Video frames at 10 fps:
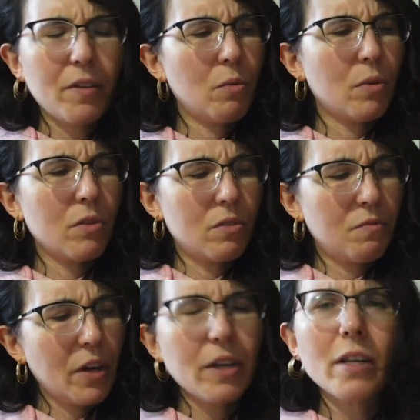It was
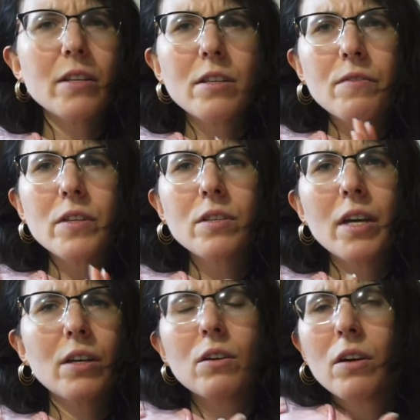very, this fits
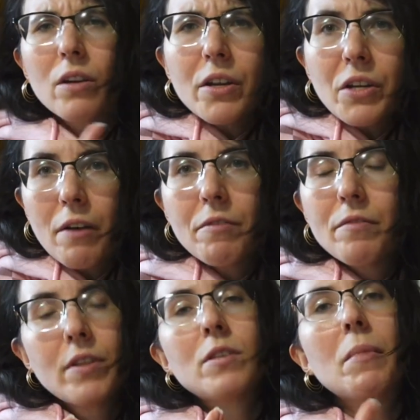like uh, enough. It
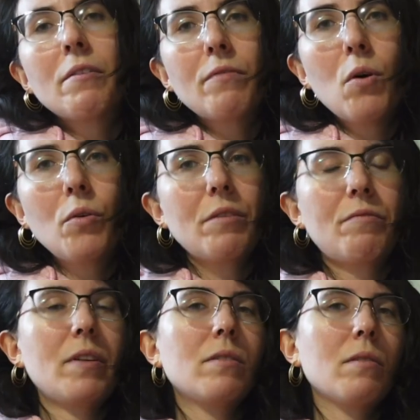fits my phone, it
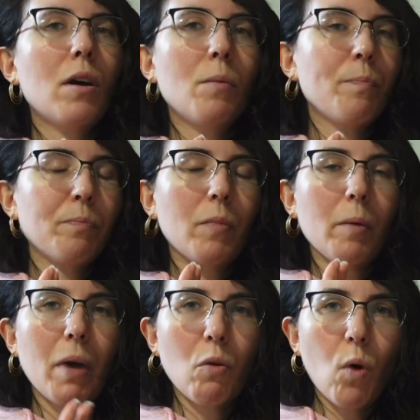fits um,
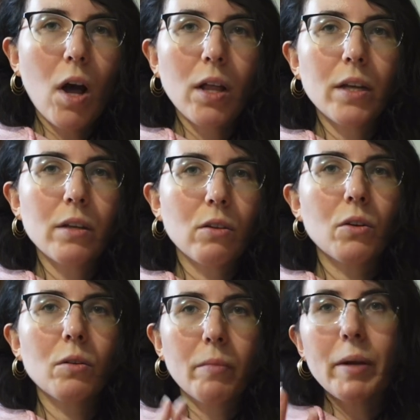my wallet
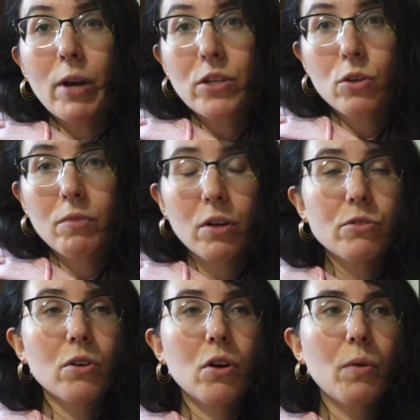or my recto
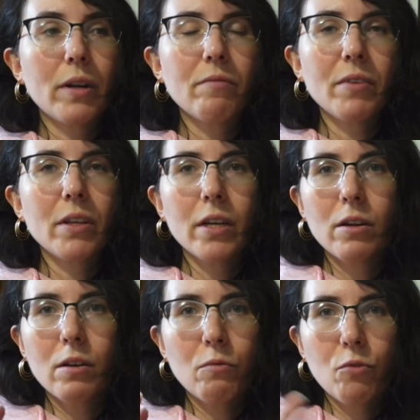verso and it fit like
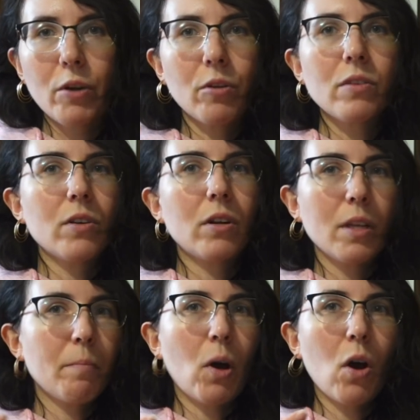a fragrance and a
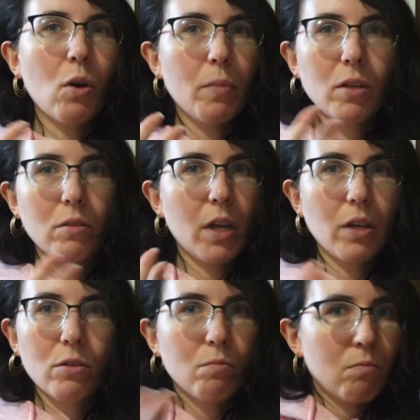lip balm and
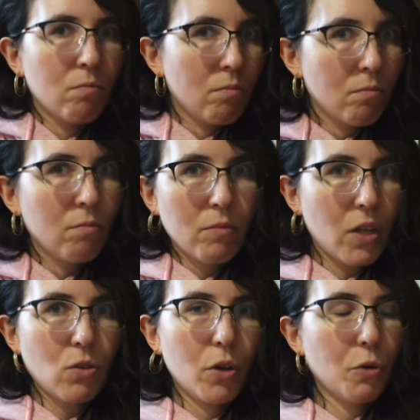like
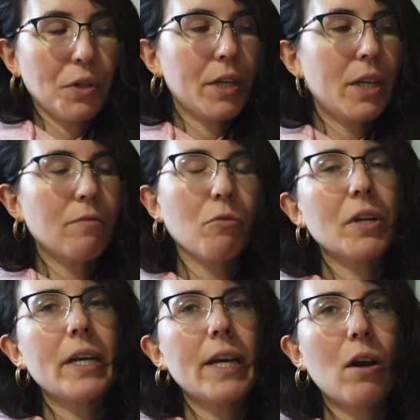that's all you really need for a
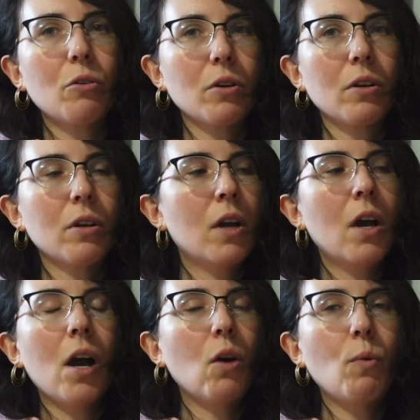night out or
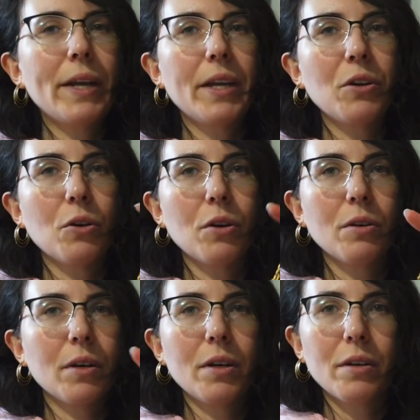a wedding
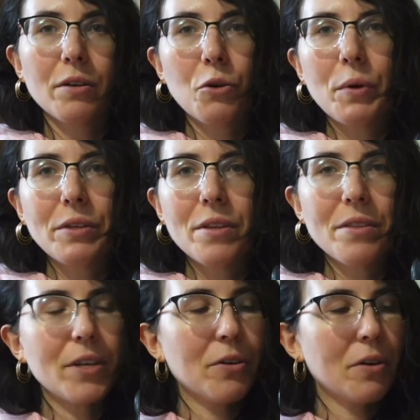or uh, going to the
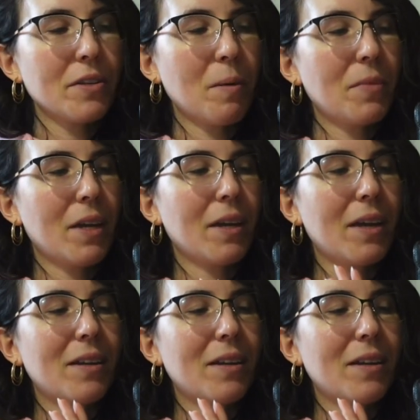theater or something.